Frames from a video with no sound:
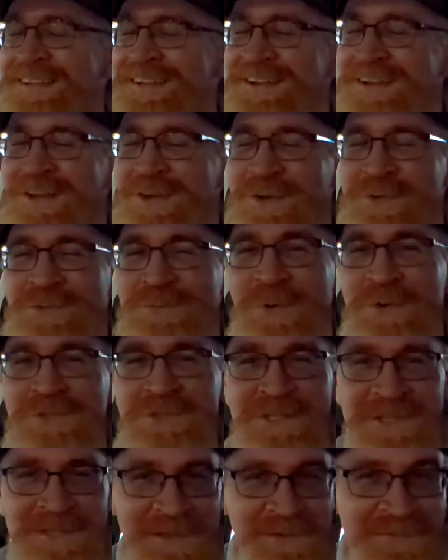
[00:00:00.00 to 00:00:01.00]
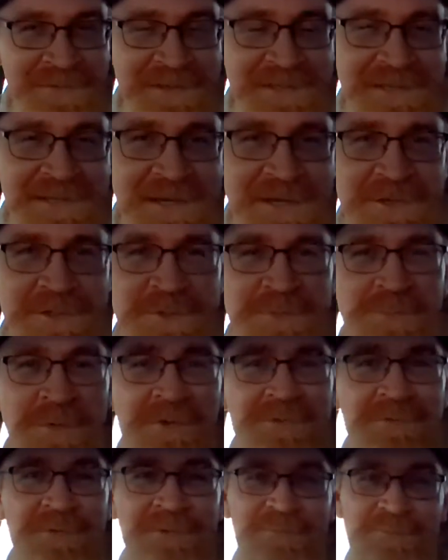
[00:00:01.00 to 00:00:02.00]
who's watching the videos, my
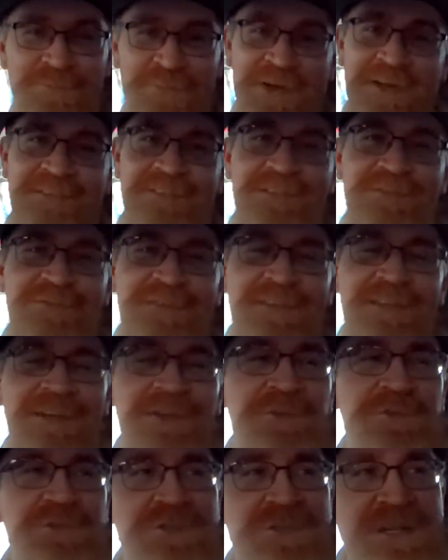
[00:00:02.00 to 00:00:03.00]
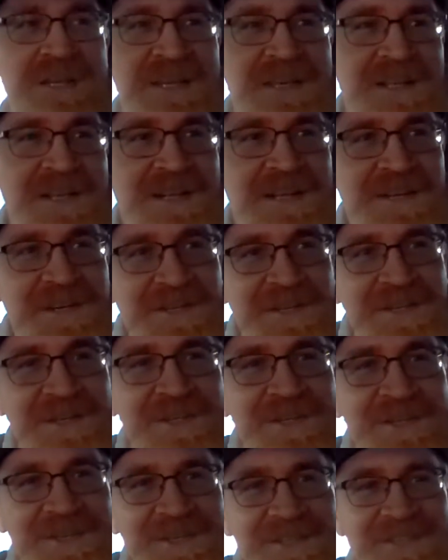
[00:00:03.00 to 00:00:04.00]
practice videos,
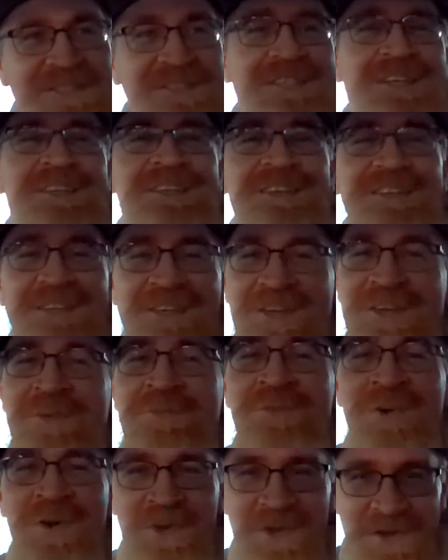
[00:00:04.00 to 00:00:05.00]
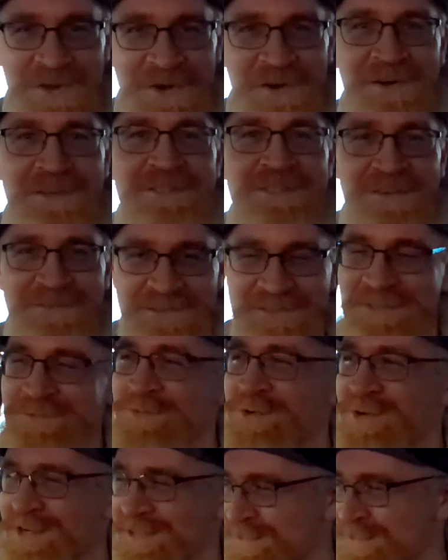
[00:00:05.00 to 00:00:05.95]
you can roll your eyes at this. I'm not going to